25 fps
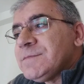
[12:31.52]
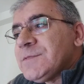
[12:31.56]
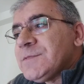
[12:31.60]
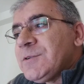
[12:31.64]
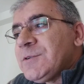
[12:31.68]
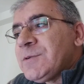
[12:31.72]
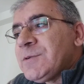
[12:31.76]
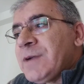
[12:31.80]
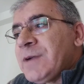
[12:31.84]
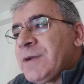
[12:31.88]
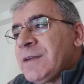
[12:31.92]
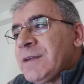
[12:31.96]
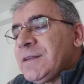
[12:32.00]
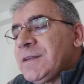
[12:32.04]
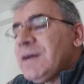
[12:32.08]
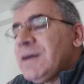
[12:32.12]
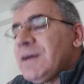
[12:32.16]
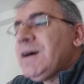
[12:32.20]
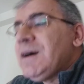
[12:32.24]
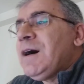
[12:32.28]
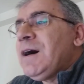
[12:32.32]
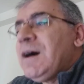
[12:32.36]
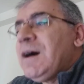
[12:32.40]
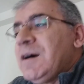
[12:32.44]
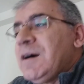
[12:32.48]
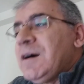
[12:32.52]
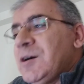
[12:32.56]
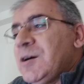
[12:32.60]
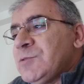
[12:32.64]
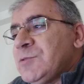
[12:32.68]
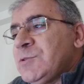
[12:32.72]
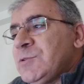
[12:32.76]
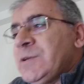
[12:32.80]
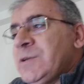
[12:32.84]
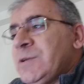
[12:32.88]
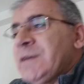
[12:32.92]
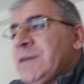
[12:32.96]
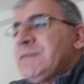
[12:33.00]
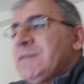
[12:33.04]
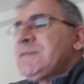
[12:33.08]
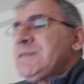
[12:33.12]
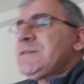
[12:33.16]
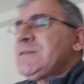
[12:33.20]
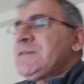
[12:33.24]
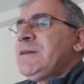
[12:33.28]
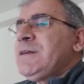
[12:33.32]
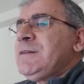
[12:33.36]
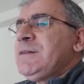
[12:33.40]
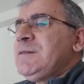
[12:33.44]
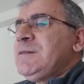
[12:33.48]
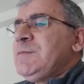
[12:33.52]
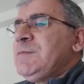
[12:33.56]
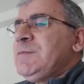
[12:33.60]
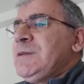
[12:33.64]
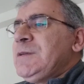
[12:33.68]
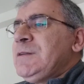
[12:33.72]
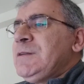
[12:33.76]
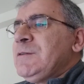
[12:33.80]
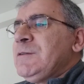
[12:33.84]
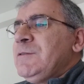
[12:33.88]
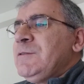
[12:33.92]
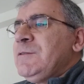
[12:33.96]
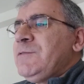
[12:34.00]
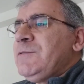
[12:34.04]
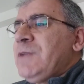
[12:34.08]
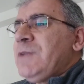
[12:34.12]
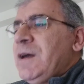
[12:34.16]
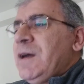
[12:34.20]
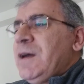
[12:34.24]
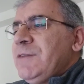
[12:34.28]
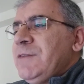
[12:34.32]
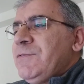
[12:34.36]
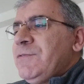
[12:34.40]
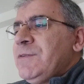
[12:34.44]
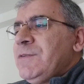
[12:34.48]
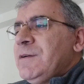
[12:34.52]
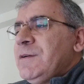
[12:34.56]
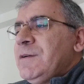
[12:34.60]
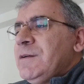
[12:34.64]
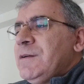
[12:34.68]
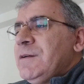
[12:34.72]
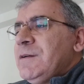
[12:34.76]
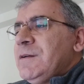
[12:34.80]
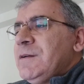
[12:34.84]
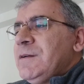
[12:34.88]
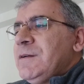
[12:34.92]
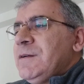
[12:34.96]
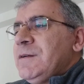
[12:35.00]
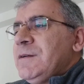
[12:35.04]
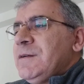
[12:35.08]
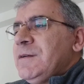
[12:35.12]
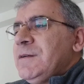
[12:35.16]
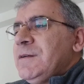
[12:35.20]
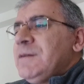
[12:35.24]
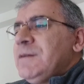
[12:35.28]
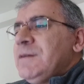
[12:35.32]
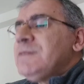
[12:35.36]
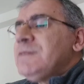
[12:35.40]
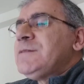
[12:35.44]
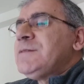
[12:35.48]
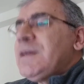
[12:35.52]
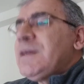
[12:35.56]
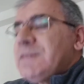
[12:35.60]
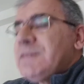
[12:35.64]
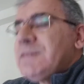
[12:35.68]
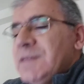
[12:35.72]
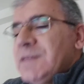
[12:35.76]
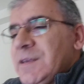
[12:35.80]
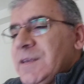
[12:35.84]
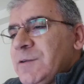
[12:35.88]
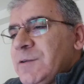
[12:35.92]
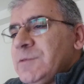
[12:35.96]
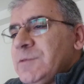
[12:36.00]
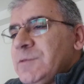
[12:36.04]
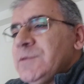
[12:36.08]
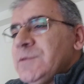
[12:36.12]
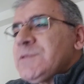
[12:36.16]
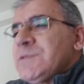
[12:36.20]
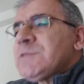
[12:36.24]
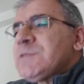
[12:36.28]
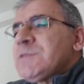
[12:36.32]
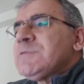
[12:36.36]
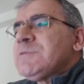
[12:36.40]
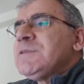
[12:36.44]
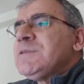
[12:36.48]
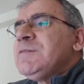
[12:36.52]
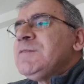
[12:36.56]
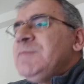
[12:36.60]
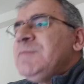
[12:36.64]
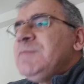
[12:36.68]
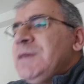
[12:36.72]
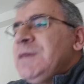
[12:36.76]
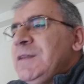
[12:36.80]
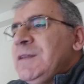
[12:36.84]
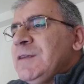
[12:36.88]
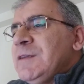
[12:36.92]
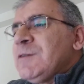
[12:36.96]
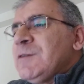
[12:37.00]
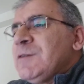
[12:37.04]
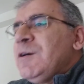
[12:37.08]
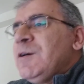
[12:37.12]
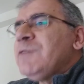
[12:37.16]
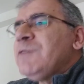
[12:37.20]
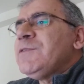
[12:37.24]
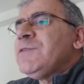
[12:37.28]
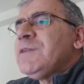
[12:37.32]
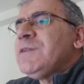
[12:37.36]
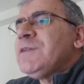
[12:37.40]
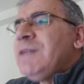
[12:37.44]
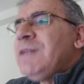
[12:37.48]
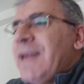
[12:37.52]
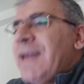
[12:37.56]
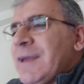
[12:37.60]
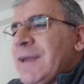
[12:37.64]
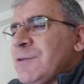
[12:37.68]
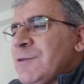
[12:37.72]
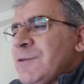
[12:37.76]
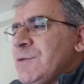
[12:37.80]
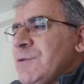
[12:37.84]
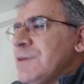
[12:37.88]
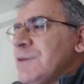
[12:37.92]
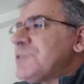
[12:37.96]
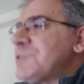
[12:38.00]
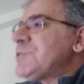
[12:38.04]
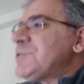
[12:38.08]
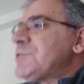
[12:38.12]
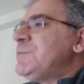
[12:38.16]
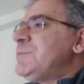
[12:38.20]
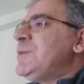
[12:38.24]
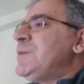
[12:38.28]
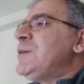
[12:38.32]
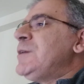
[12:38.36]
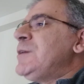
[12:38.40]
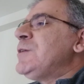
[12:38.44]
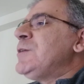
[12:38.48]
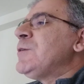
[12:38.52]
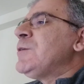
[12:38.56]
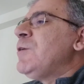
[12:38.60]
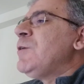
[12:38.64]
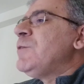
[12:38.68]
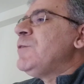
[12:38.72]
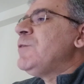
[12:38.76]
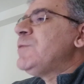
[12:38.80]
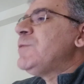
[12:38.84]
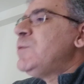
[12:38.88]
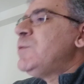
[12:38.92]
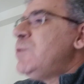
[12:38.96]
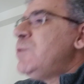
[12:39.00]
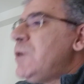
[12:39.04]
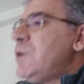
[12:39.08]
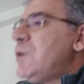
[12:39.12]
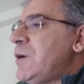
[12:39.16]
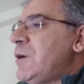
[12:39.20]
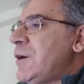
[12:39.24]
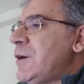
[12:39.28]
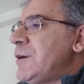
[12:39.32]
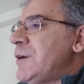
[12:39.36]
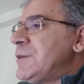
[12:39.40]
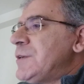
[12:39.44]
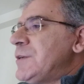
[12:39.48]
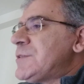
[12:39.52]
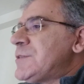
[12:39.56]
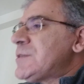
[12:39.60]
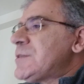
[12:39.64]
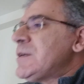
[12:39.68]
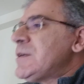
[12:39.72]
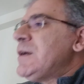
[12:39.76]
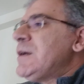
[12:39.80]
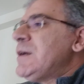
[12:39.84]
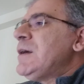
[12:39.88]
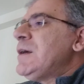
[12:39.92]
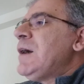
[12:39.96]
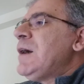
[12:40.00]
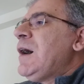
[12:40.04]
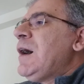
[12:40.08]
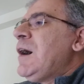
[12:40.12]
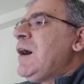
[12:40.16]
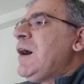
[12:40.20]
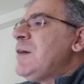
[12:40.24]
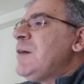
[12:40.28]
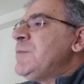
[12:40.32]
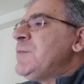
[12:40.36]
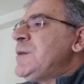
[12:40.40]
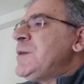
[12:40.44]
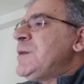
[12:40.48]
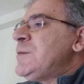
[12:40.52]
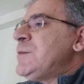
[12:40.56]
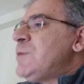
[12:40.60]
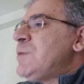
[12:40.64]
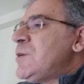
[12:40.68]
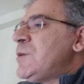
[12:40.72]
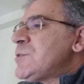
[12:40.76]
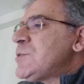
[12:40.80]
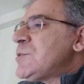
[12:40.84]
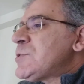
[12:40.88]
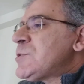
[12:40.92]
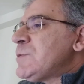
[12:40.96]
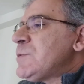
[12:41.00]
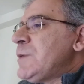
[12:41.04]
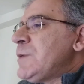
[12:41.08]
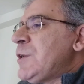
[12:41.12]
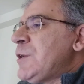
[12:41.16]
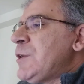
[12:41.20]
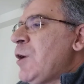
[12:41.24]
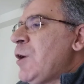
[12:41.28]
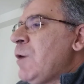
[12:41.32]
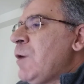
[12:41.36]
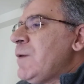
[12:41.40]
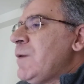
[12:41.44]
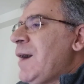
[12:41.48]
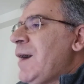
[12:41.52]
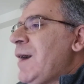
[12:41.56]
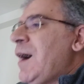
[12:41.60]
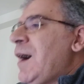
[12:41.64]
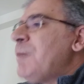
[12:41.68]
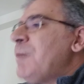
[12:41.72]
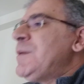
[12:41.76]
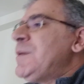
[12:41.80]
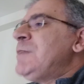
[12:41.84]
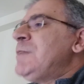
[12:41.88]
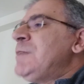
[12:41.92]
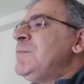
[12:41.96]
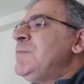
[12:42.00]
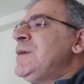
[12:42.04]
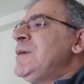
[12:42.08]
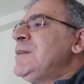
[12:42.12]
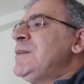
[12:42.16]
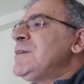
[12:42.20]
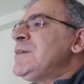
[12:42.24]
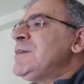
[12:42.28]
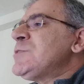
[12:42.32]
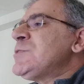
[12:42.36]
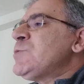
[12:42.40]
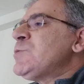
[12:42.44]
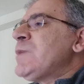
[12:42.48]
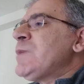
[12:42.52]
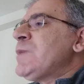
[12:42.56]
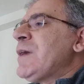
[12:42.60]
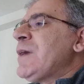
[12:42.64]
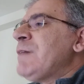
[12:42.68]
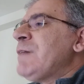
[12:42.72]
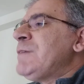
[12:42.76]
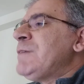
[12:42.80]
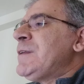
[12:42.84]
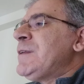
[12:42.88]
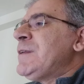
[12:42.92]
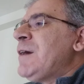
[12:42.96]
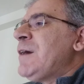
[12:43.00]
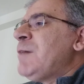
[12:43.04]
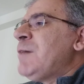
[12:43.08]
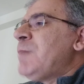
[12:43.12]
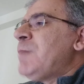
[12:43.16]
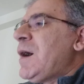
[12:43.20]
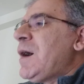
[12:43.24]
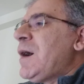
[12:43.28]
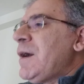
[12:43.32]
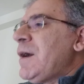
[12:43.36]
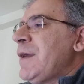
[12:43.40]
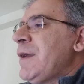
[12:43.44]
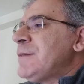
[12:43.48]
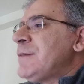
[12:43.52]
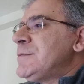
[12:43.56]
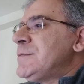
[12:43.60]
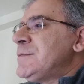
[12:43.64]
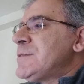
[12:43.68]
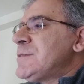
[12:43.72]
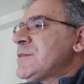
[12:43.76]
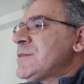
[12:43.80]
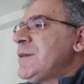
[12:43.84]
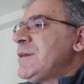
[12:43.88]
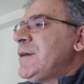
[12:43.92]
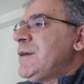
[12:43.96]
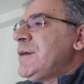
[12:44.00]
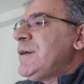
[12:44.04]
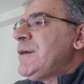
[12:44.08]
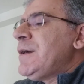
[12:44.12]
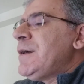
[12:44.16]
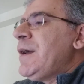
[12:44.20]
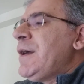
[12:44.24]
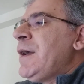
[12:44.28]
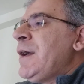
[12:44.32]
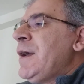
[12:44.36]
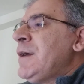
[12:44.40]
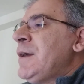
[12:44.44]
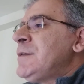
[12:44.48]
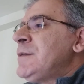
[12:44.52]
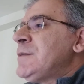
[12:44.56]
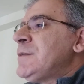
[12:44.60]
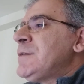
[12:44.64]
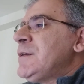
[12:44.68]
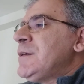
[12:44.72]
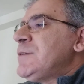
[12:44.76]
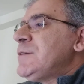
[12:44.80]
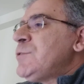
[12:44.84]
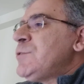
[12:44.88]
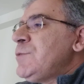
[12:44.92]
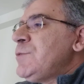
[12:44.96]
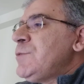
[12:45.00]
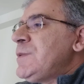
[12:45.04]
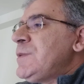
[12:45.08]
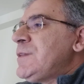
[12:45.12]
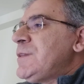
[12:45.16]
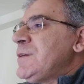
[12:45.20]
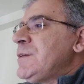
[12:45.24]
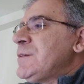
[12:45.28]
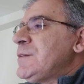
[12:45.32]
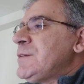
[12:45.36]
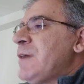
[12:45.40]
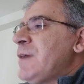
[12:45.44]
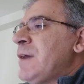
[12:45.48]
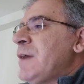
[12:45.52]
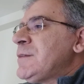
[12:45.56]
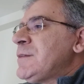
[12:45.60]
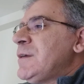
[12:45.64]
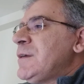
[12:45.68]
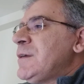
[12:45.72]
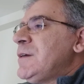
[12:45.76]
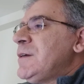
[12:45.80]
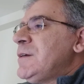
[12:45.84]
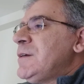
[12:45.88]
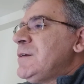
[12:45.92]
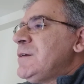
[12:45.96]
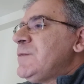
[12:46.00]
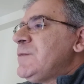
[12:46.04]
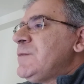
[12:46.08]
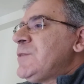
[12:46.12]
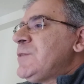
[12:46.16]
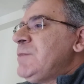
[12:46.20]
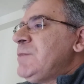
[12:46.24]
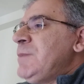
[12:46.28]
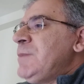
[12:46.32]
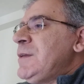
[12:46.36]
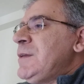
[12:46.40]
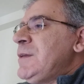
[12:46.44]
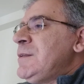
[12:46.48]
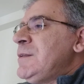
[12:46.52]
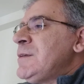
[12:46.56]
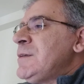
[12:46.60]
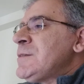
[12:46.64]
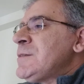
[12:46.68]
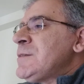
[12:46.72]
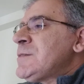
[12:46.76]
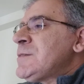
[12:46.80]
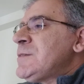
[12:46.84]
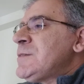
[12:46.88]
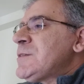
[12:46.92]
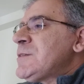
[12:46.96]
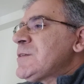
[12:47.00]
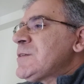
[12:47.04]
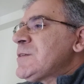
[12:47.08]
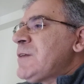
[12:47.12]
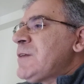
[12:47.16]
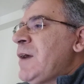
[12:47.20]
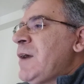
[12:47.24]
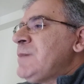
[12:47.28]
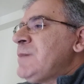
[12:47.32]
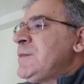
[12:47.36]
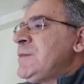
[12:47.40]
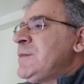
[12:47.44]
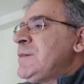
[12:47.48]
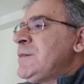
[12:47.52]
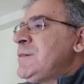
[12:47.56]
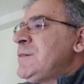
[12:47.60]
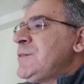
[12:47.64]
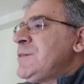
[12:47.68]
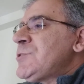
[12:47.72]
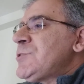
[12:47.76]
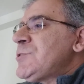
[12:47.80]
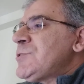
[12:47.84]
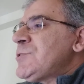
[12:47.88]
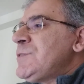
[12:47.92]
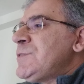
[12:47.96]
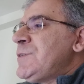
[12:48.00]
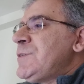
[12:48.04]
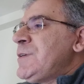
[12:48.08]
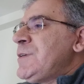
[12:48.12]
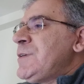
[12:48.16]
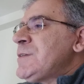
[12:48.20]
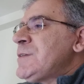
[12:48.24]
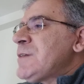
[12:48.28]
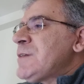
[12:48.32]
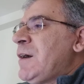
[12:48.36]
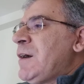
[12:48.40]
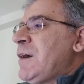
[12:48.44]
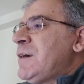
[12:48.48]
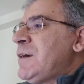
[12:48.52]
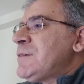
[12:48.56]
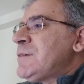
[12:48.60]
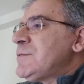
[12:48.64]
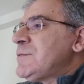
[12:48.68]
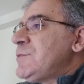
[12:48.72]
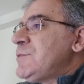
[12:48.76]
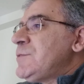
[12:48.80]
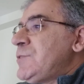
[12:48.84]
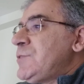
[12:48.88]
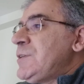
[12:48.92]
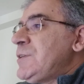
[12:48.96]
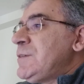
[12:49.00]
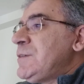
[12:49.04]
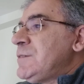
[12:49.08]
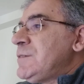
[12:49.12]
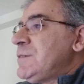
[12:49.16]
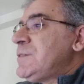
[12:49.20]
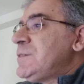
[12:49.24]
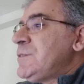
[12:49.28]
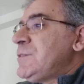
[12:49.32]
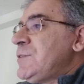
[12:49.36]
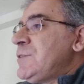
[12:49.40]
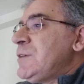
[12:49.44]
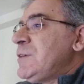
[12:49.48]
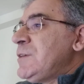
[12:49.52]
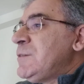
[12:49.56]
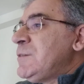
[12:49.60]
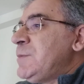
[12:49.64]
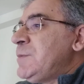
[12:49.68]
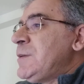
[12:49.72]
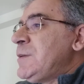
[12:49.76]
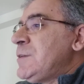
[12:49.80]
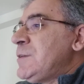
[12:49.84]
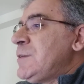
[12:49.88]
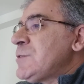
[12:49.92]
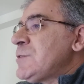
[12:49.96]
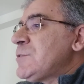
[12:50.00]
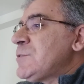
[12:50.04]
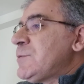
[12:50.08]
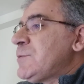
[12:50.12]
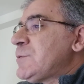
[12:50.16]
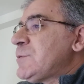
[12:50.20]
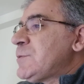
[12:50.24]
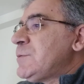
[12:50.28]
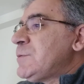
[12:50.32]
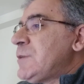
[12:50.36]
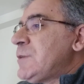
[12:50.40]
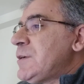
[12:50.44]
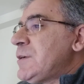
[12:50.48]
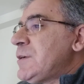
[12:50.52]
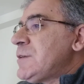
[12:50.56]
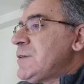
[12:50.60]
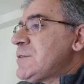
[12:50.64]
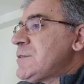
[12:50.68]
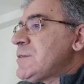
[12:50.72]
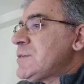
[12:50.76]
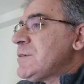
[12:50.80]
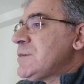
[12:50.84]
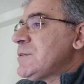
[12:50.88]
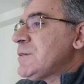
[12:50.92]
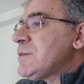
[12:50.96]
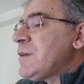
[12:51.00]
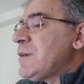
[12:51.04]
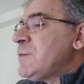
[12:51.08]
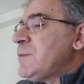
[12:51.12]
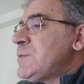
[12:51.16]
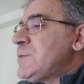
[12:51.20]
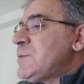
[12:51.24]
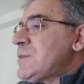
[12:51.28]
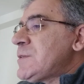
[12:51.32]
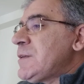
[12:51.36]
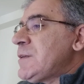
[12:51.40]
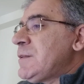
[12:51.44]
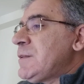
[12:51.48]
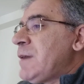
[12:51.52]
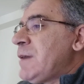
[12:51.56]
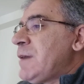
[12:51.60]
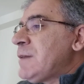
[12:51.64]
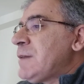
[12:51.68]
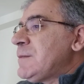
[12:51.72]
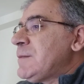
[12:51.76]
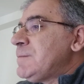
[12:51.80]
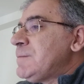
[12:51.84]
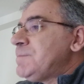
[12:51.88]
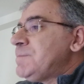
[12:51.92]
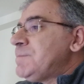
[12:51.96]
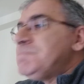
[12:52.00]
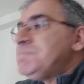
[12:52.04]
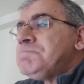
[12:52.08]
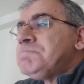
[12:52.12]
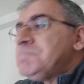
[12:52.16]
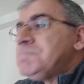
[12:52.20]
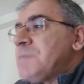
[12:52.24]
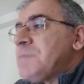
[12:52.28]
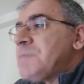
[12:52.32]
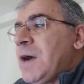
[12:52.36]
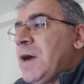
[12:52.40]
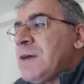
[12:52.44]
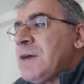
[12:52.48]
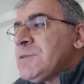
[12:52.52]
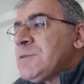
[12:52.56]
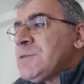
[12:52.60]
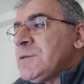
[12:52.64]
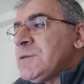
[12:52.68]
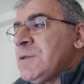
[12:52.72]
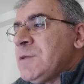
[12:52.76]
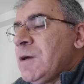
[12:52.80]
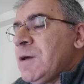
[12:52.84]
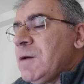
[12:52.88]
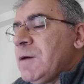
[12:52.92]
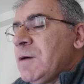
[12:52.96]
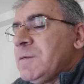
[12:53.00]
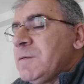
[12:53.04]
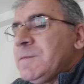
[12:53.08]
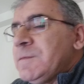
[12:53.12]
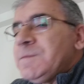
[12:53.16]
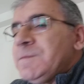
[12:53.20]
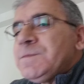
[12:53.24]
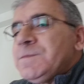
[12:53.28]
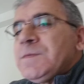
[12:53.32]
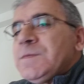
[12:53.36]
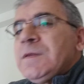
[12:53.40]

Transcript: All right, how do you understand the meaning of life? That equals to the meaning of language, meaning of words. How many words do we know? How many meanings do we have in our minds? And do we think that the meanings described in the dictionaries are the real meanings of the words? Can we say that? I don't know.